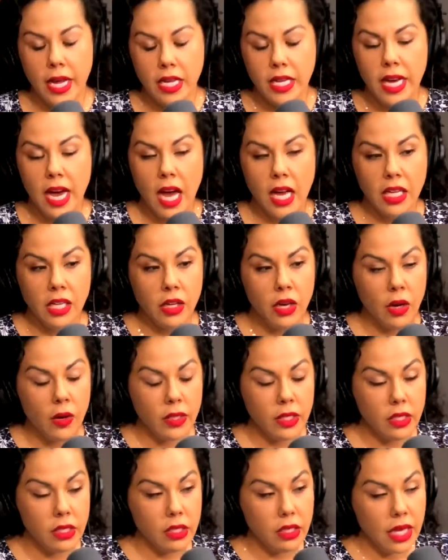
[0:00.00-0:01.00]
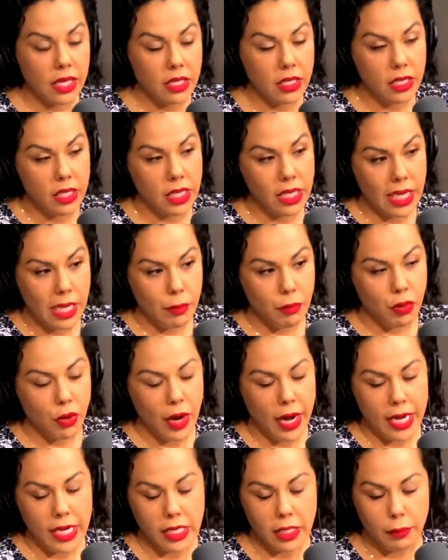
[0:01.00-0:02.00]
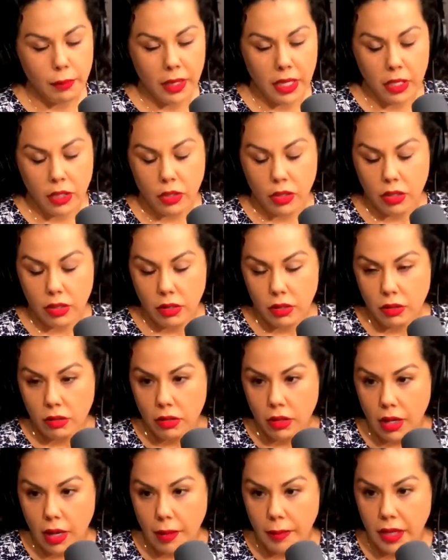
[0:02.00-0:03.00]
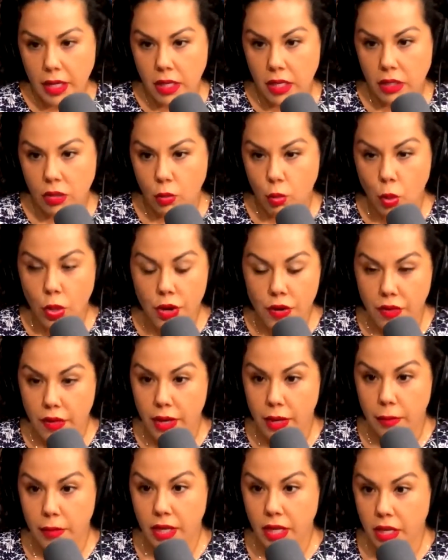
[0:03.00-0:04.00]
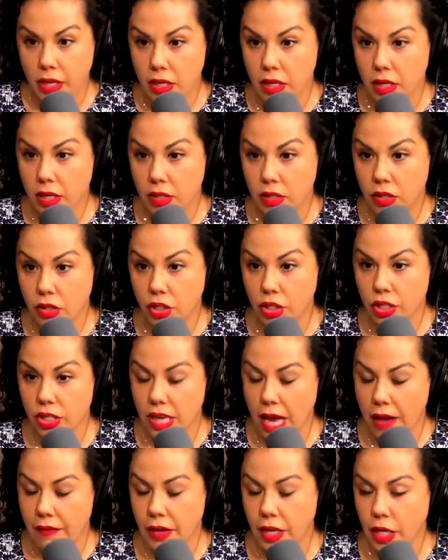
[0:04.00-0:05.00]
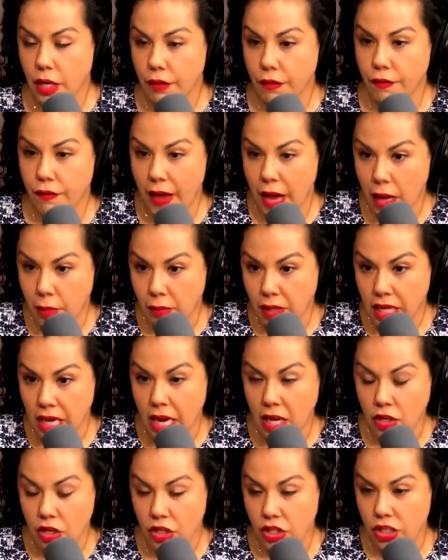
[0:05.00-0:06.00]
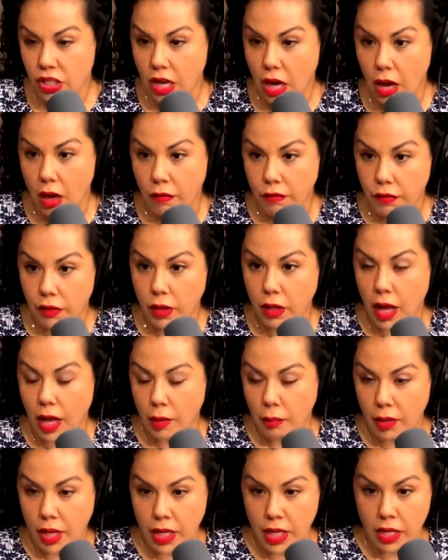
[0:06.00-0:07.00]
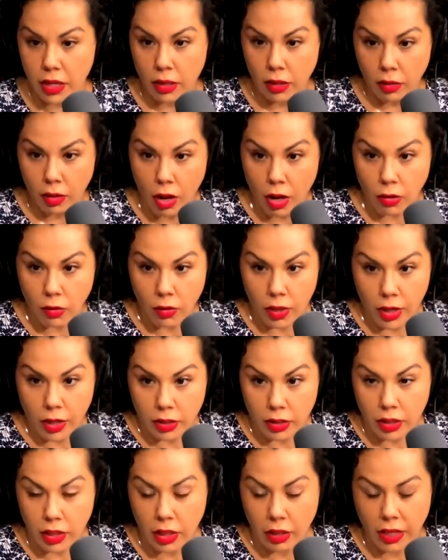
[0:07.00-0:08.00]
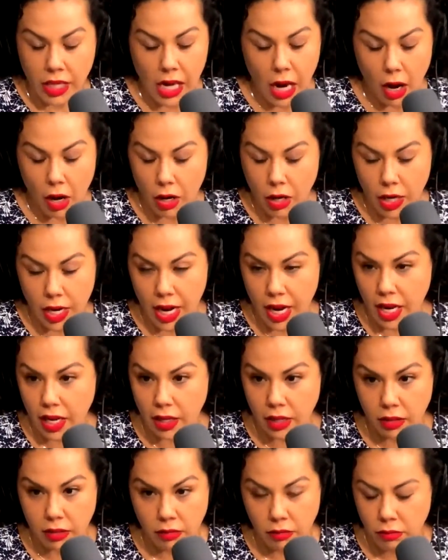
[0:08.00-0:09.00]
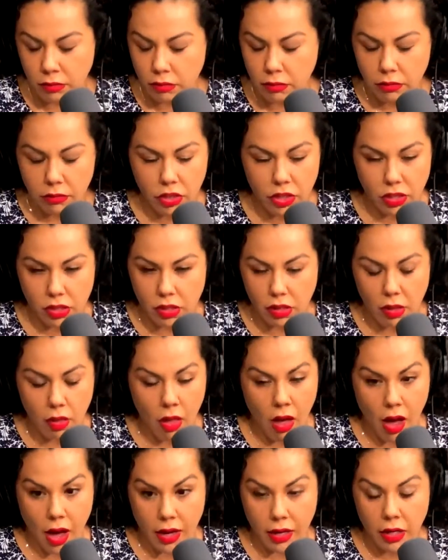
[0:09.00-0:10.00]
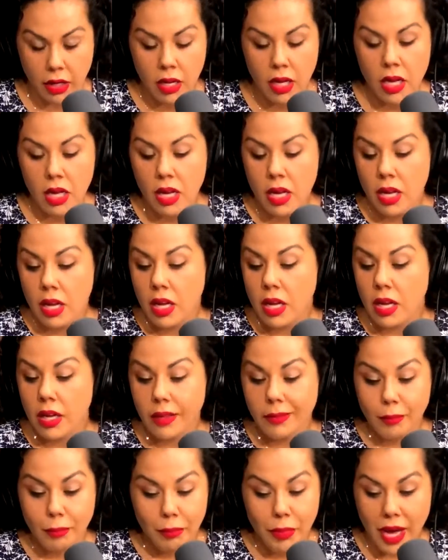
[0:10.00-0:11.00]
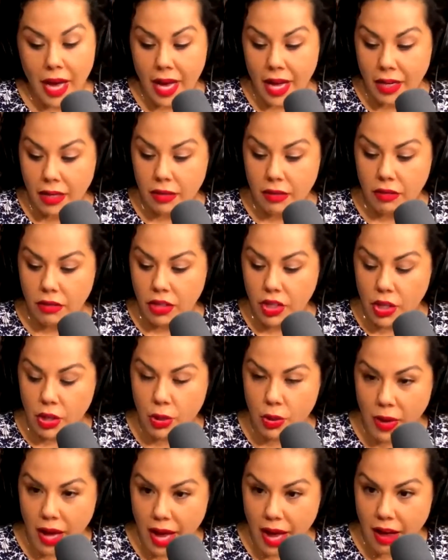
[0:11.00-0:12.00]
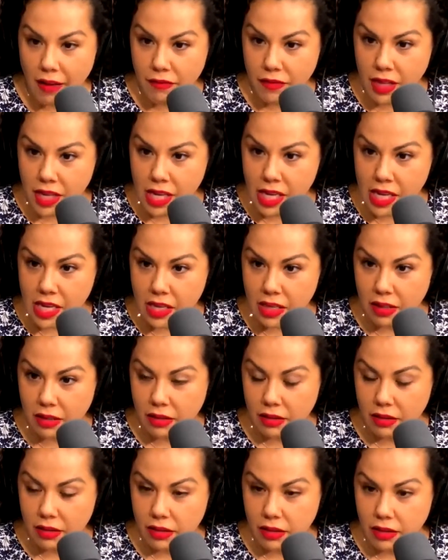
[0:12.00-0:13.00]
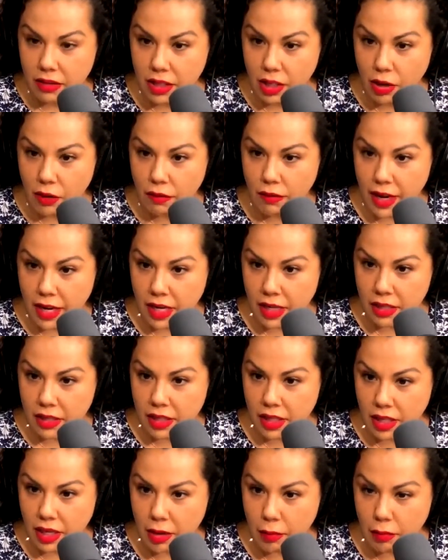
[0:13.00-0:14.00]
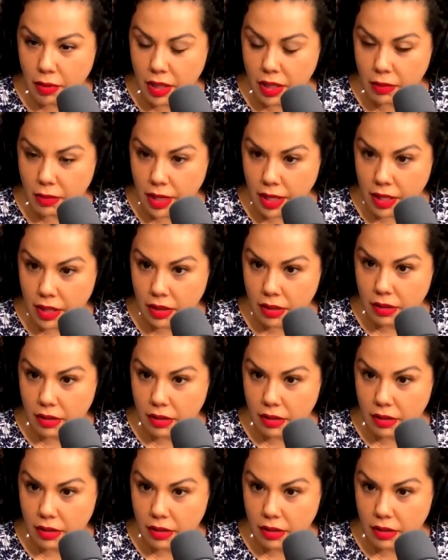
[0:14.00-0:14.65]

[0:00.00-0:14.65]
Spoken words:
Yeah. That's a steep price, but it's worth it because you're saving your family and yourself a lot of money in the long run and heartache and just a lot. But you have the legal financing company, right?